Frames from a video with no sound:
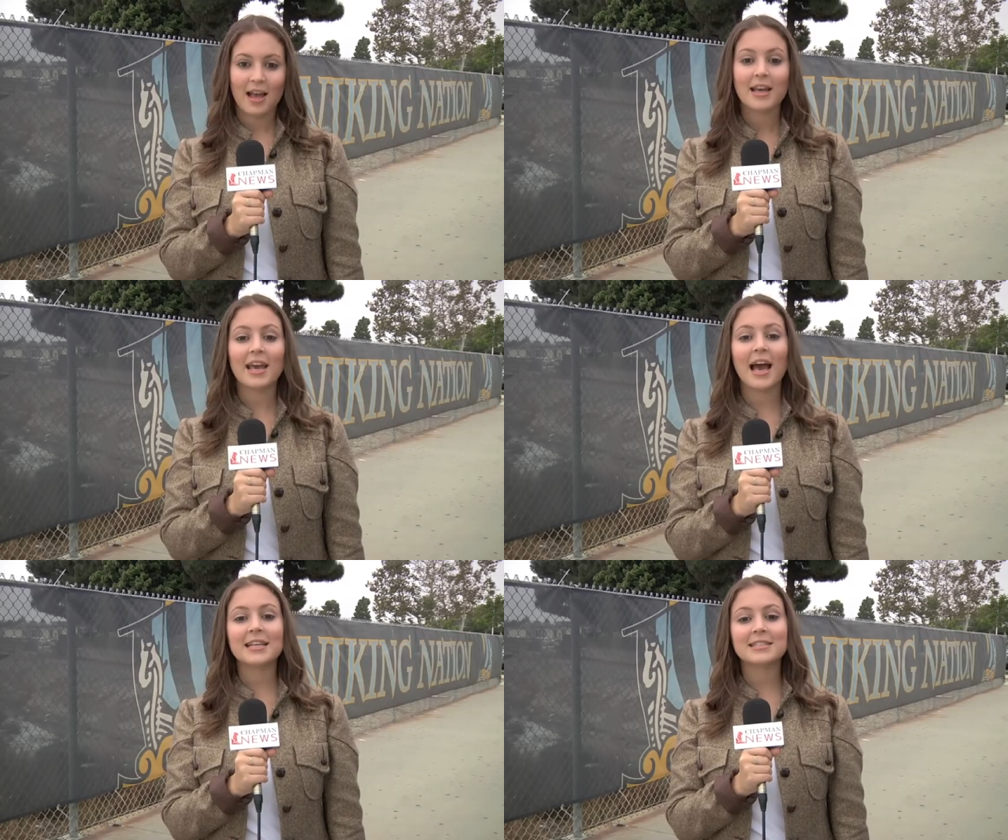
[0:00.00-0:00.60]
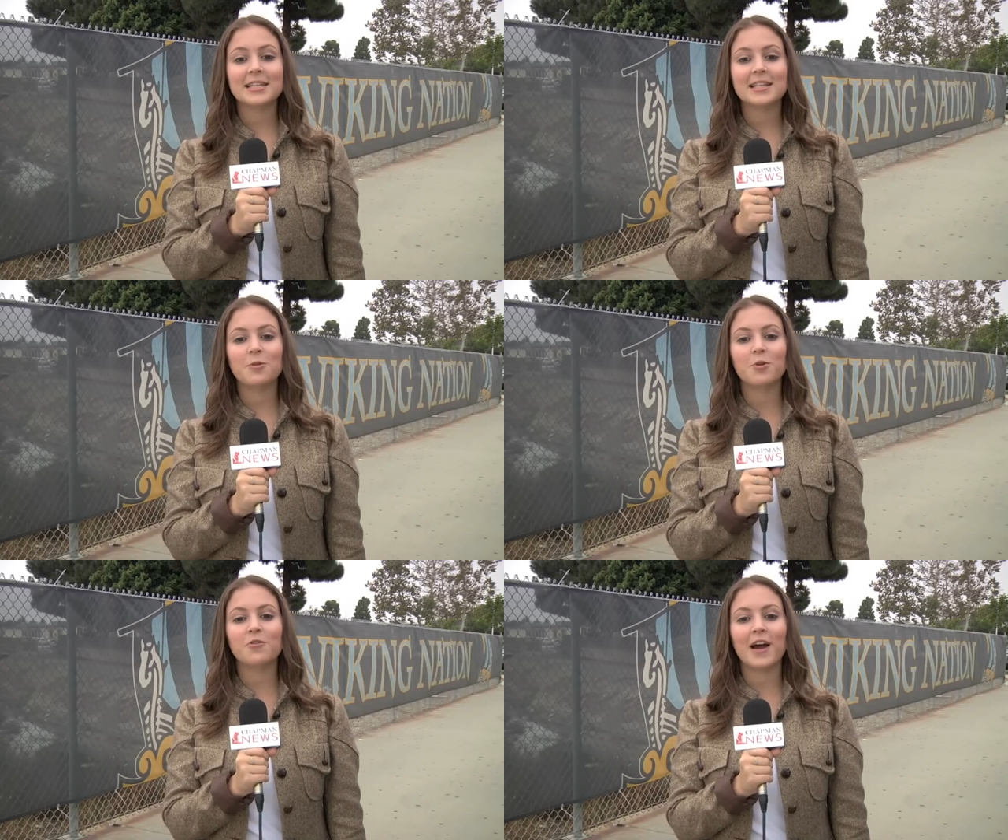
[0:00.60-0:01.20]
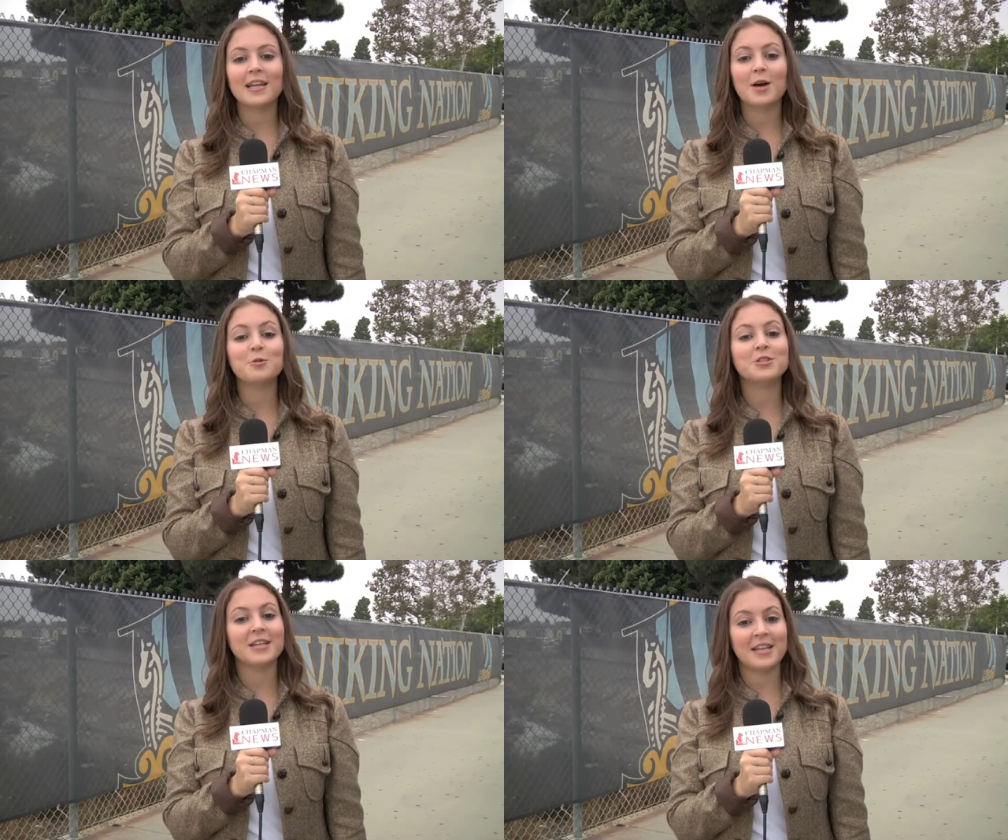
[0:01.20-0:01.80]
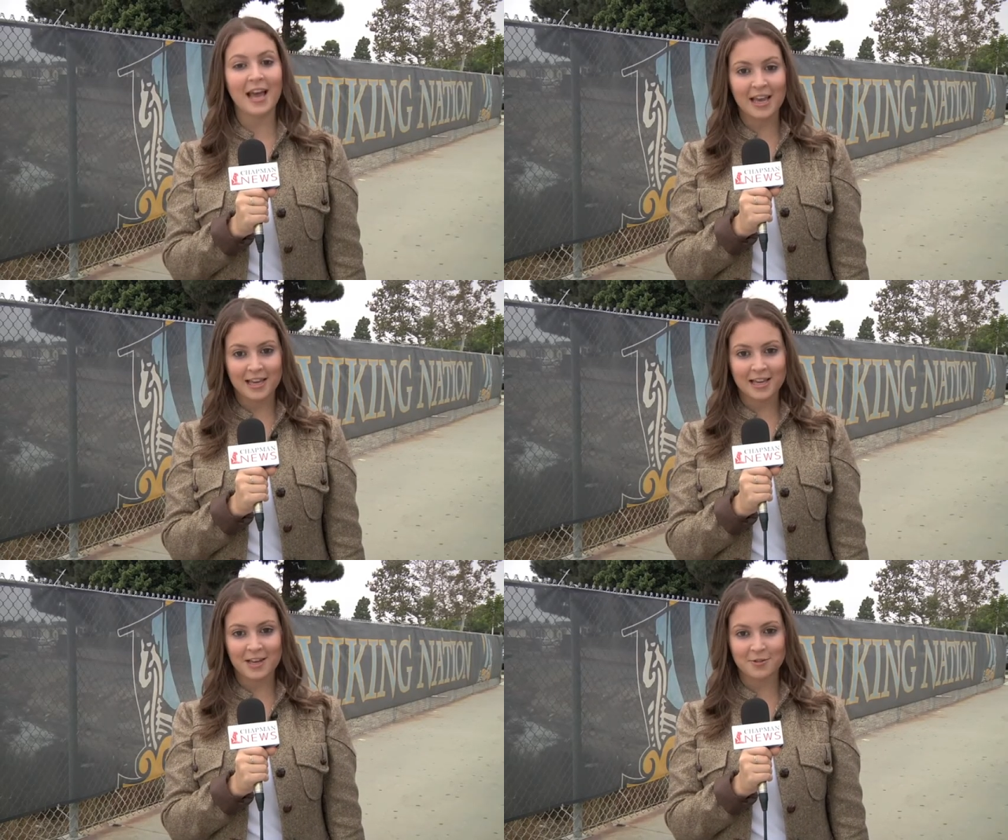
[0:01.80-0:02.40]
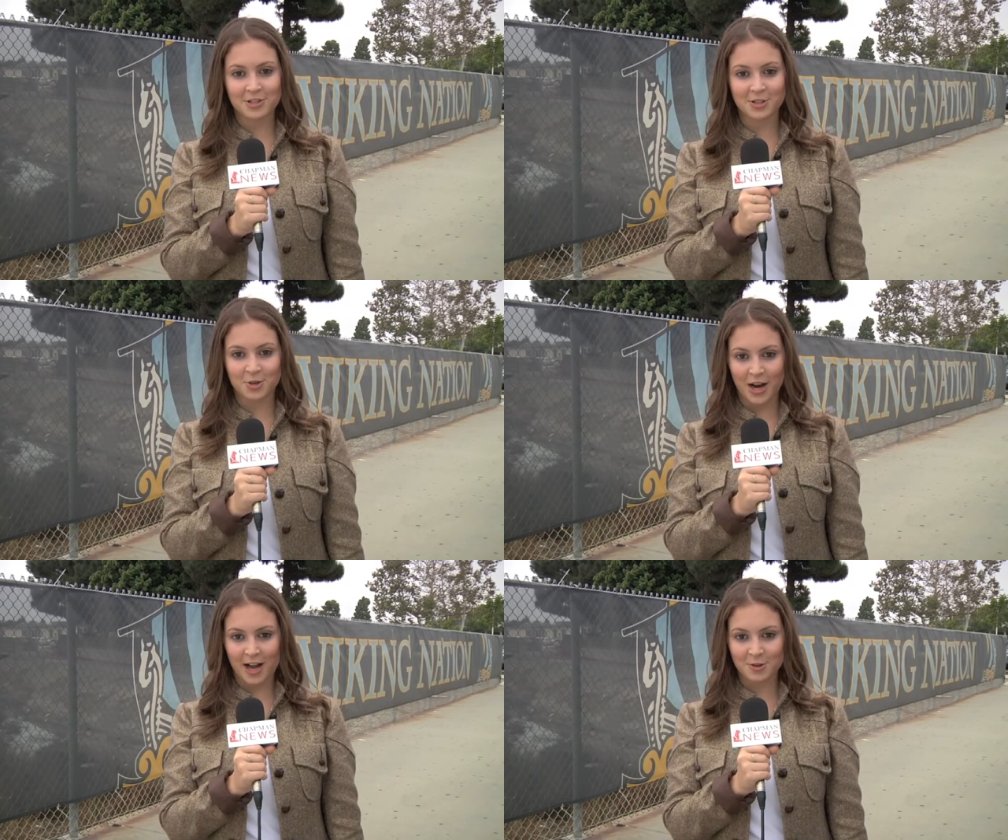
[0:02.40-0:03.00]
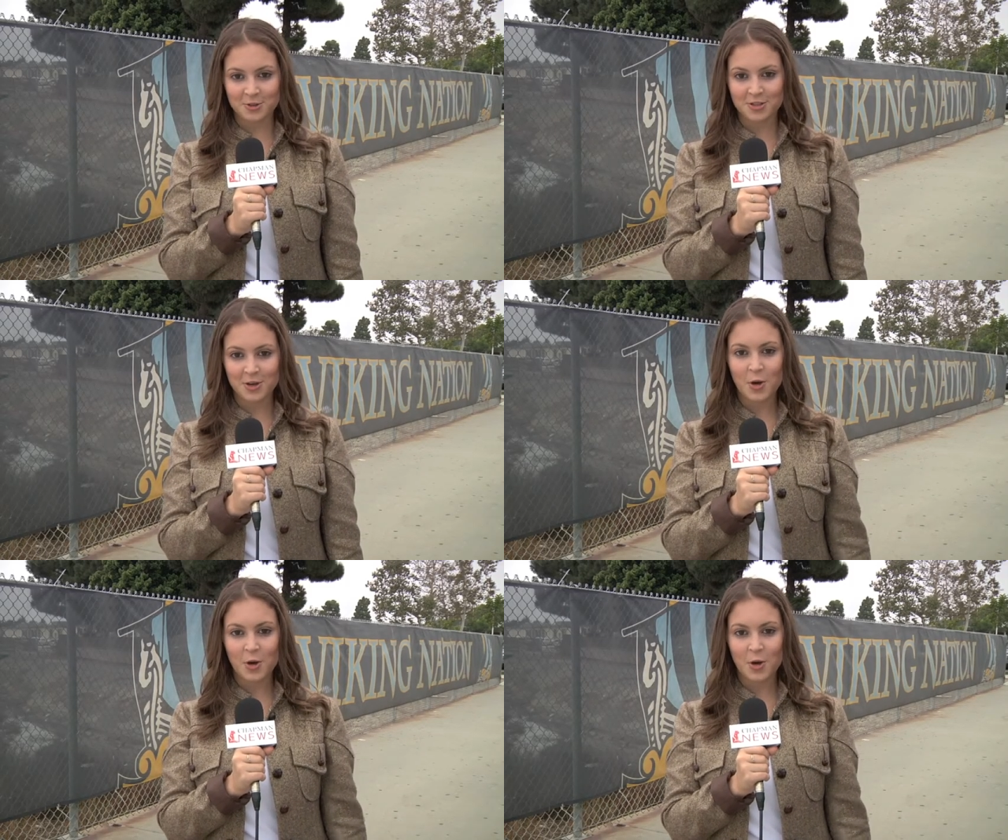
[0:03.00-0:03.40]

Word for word: Cassidy Lynn will find out tonight if she's crowned.